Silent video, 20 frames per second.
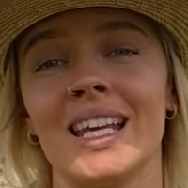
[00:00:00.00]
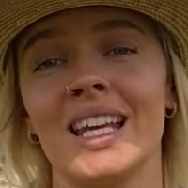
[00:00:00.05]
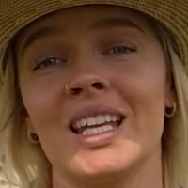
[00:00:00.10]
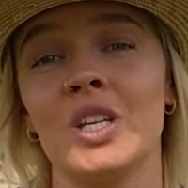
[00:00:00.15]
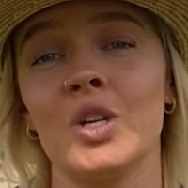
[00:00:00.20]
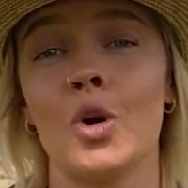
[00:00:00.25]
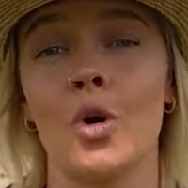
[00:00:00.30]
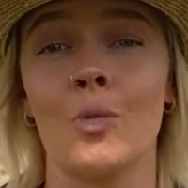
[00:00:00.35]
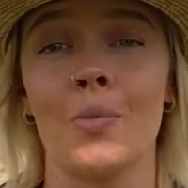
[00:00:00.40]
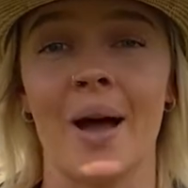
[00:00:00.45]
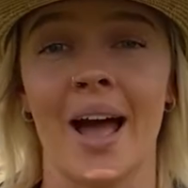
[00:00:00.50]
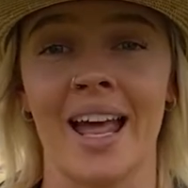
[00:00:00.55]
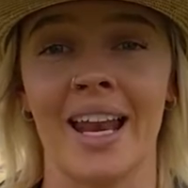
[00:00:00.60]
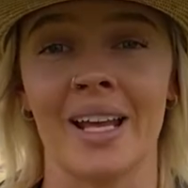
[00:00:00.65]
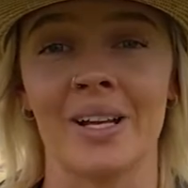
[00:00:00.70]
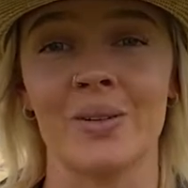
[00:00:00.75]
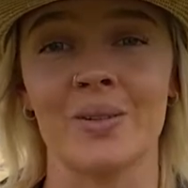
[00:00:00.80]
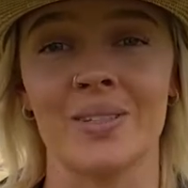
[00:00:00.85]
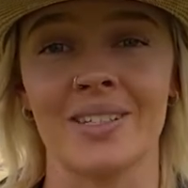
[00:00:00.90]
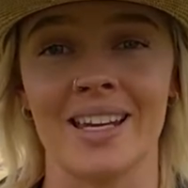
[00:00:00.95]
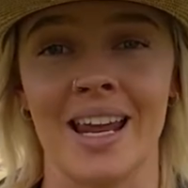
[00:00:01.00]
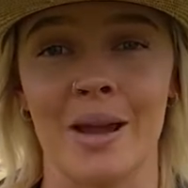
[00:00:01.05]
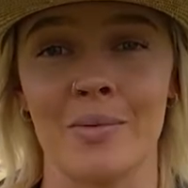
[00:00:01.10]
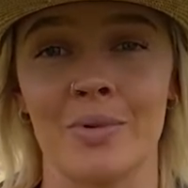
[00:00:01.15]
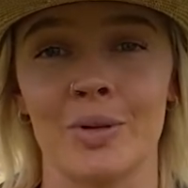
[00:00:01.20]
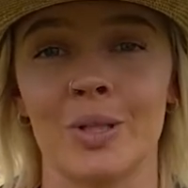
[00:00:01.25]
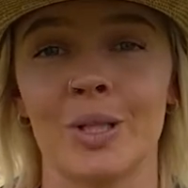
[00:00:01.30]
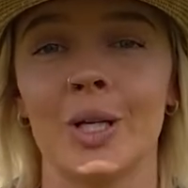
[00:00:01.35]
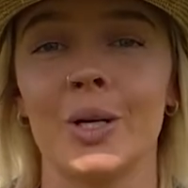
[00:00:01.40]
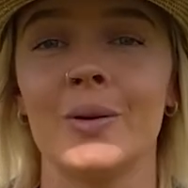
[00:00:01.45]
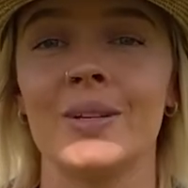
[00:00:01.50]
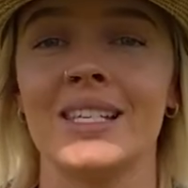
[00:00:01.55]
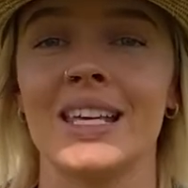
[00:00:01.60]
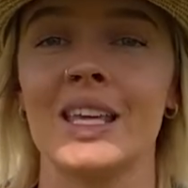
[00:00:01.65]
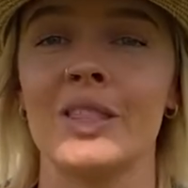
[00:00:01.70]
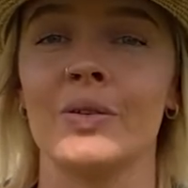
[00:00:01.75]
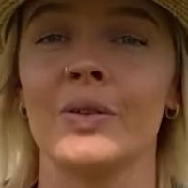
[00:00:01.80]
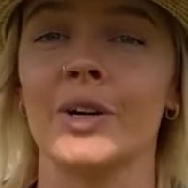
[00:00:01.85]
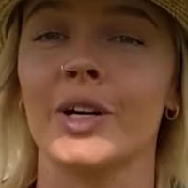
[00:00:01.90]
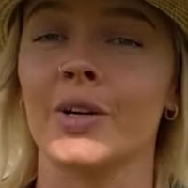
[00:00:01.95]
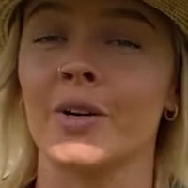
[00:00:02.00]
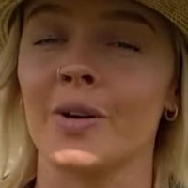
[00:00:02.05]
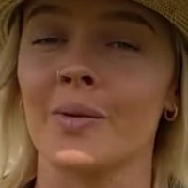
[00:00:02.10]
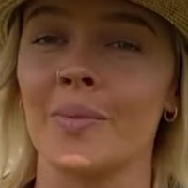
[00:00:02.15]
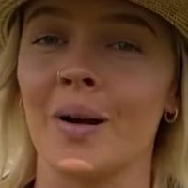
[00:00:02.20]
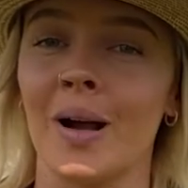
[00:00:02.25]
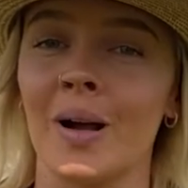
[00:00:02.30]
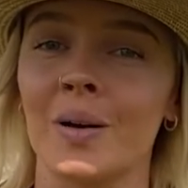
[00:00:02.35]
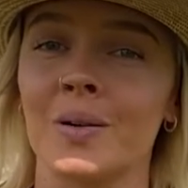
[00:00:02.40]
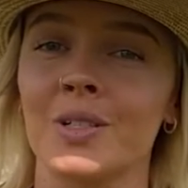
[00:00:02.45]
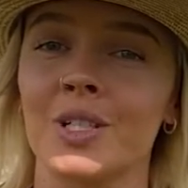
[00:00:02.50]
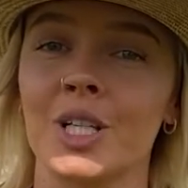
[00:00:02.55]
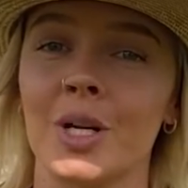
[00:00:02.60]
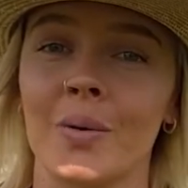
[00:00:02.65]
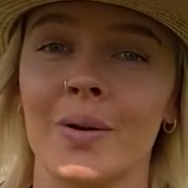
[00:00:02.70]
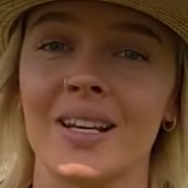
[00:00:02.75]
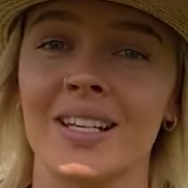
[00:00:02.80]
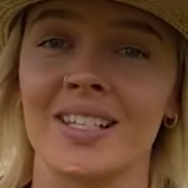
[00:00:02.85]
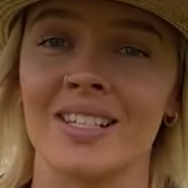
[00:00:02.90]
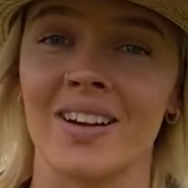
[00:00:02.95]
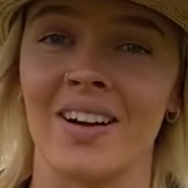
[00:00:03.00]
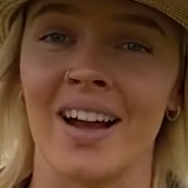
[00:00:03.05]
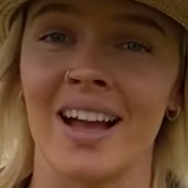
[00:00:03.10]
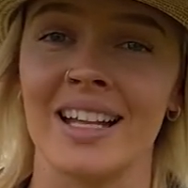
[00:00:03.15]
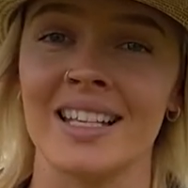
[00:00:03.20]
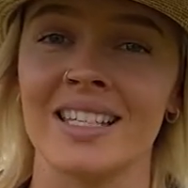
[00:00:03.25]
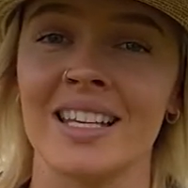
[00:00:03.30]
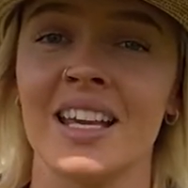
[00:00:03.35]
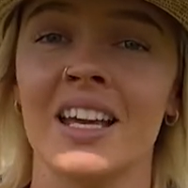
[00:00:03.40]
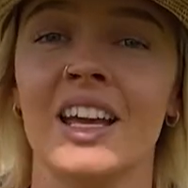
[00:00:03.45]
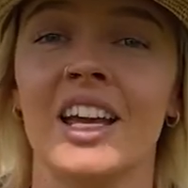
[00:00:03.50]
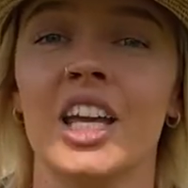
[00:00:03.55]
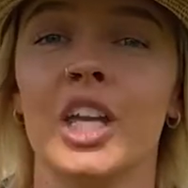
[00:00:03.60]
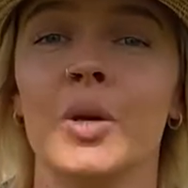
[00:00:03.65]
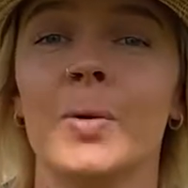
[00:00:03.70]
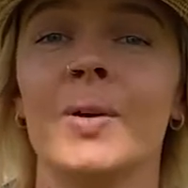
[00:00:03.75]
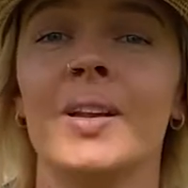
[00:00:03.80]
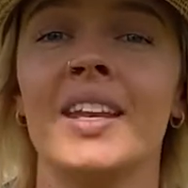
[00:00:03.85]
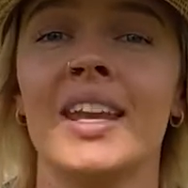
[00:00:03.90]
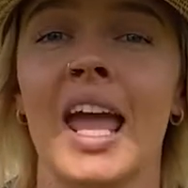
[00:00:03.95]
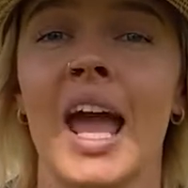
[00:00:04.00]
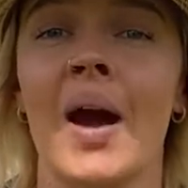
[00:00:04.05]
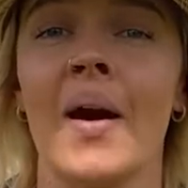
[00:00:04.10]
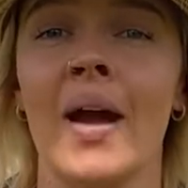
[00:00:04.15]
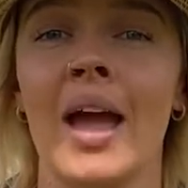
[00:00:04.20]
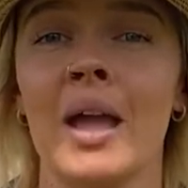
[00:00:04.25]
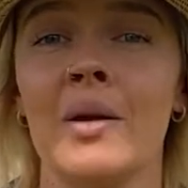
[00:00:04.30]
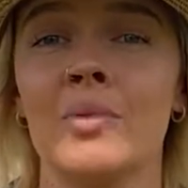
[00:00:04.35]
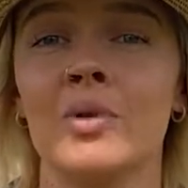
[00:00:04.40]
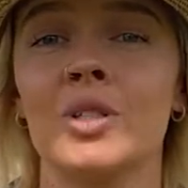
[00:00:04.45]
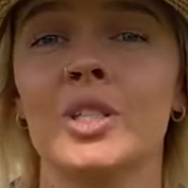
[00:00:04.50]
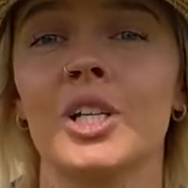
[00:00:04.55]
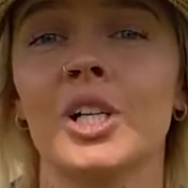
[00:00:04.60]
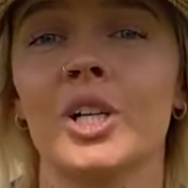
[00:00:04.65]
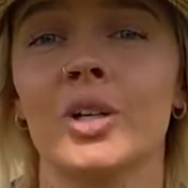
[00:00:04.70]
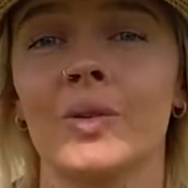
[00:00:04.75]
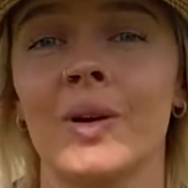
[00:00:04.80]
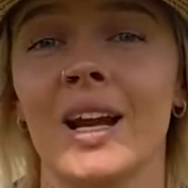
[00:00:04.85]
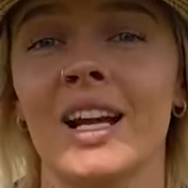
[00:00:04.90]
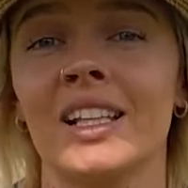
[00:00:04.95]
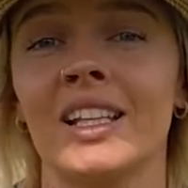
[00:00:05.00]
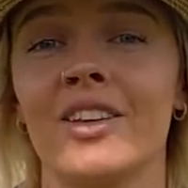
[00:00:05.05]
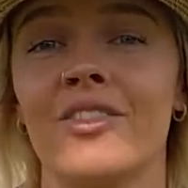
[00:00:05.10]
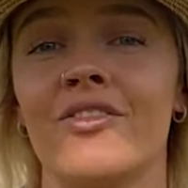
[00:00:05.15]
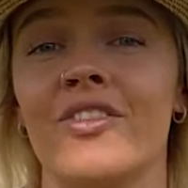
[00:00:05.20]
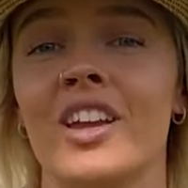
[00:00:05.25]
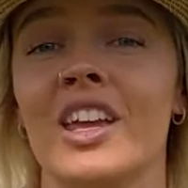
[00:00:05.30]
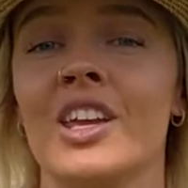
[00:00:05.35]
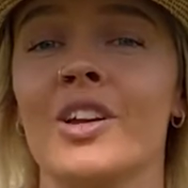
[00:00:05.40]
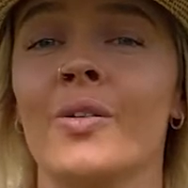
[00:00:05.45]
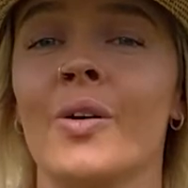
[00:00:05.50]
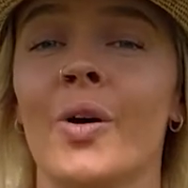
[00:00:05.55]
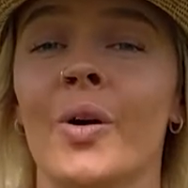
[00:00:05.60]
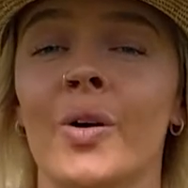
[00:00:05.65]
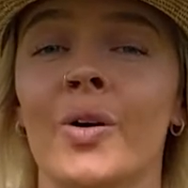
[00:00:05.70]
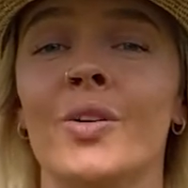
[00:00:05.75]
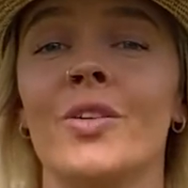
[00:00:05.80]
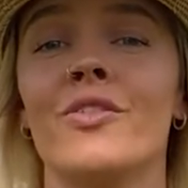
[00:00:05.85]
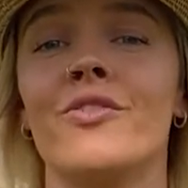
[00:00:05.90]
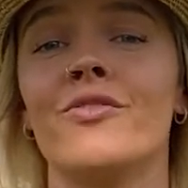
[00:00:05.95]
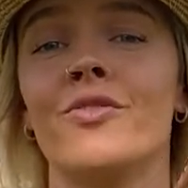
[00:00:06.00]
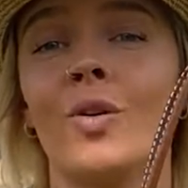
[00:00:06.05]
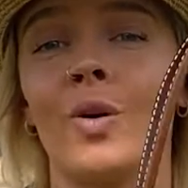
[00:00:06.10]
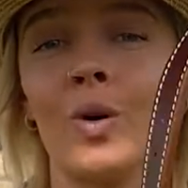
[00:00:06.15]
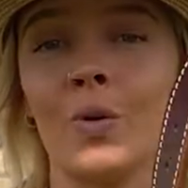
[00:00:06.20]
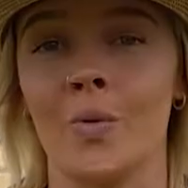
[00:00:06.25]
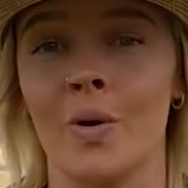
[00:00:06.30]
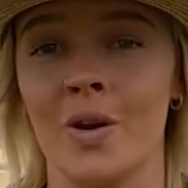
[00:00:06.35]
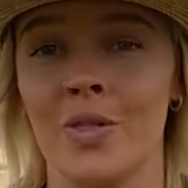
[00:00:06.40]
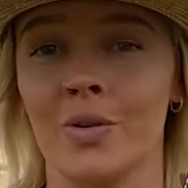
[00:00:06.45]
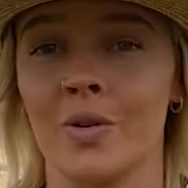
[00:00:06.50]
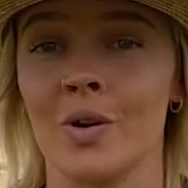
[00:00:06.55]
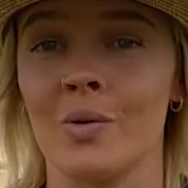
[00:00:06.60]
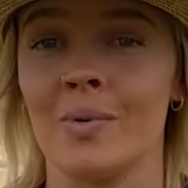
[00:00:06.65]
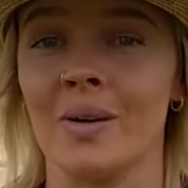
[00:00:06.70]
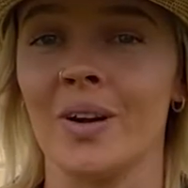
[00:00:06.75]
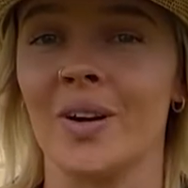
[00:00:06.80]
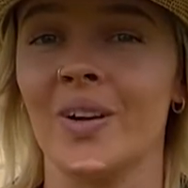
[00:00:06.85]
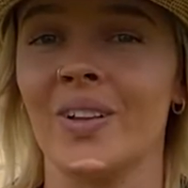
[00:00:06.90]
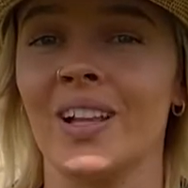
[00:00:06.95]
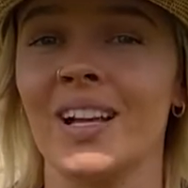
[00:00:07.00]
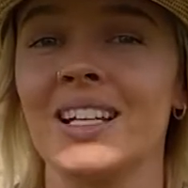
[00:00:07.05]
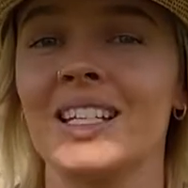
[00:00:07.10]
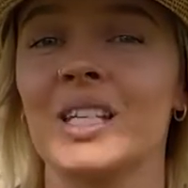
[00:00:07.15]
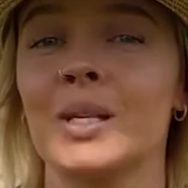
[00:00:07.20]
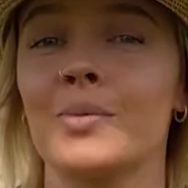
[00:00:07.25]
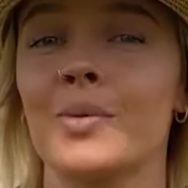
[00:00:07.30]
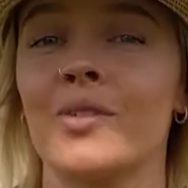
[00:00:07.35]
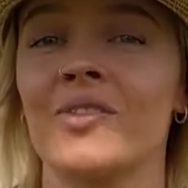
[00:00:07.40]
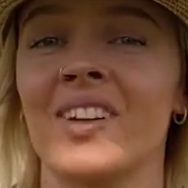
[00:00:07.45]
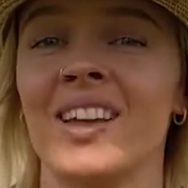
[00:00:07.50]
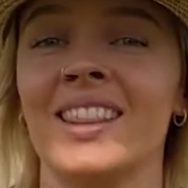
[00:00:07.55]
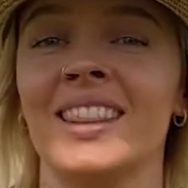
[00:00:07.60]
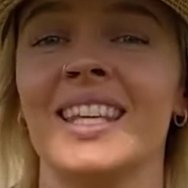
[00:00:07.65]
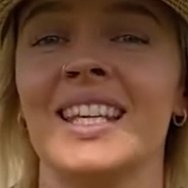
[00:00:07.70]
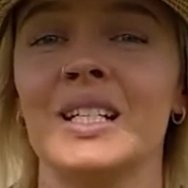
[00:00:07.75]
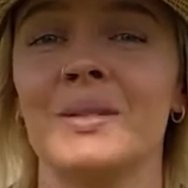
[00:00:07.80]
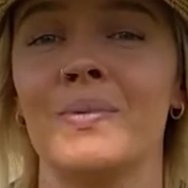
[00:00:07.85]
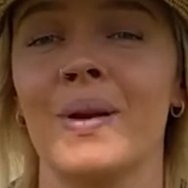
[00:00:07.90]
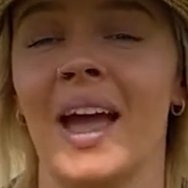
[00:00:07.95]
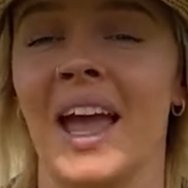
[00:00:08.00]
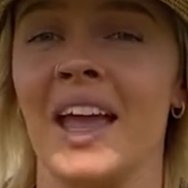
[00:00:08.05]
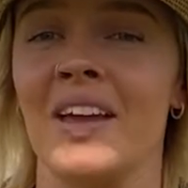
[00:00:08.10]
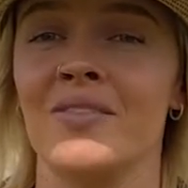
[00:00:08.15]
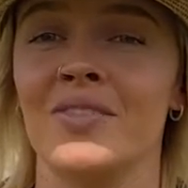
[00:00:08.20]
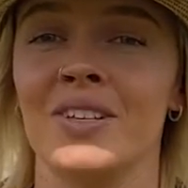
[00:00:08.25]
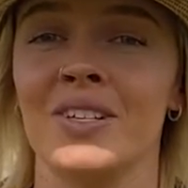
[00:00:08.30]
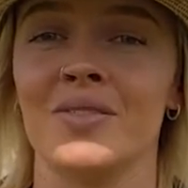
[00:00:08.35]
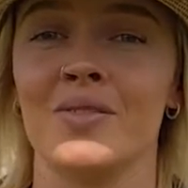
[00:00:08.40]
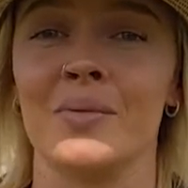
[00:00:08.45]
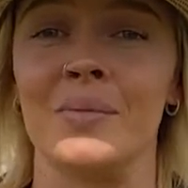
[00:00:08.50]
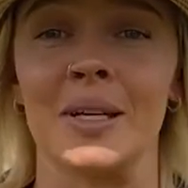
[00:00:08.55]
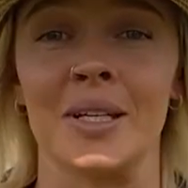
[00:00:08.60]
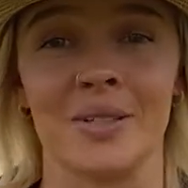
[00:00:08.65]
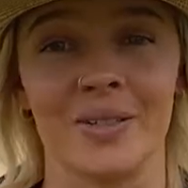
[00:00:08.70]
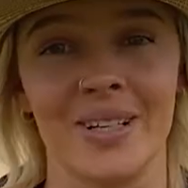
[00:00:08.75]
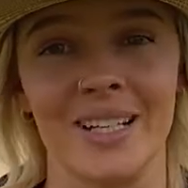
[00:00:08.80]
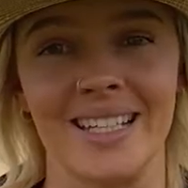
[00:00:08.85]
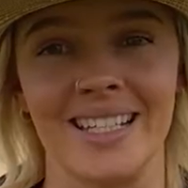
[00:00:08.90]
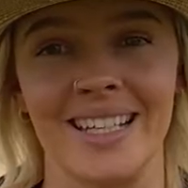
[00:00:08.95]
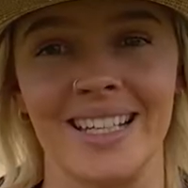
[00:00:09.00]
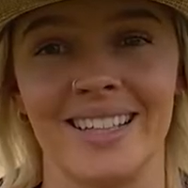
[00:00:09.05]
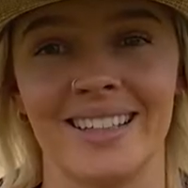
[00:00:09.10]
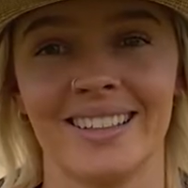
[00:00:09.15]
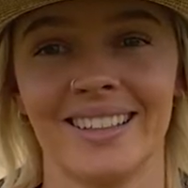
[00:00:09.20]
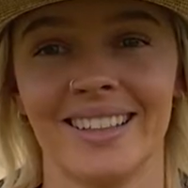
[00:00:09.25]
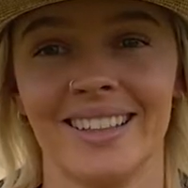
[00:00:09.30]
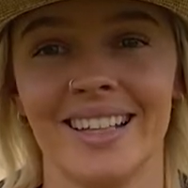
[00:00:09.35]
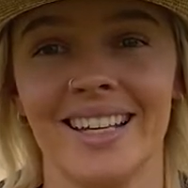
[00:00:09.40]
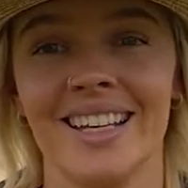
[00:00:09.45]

in your paddock or stable who is either a cribber or showing signs, you are now able to correctly fit your own Fort Worth cribbing collar to prevent these behaviours from increasing.